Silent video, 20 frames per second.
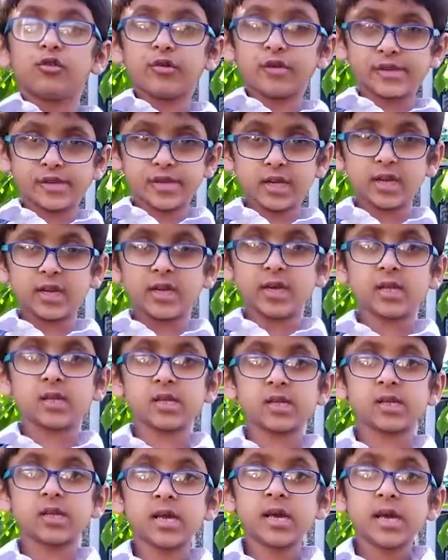
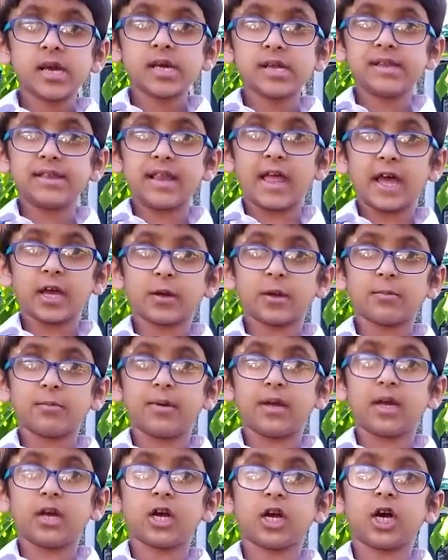Resilience is like
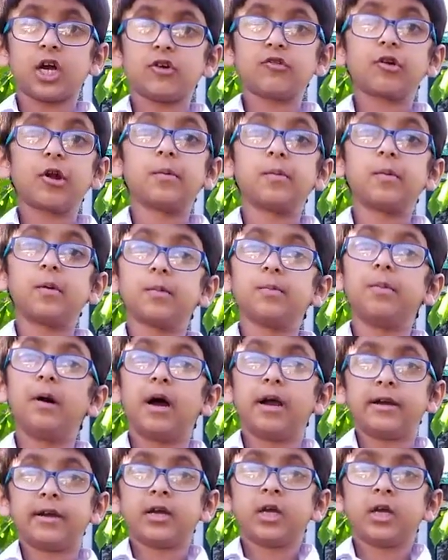being a rubber band.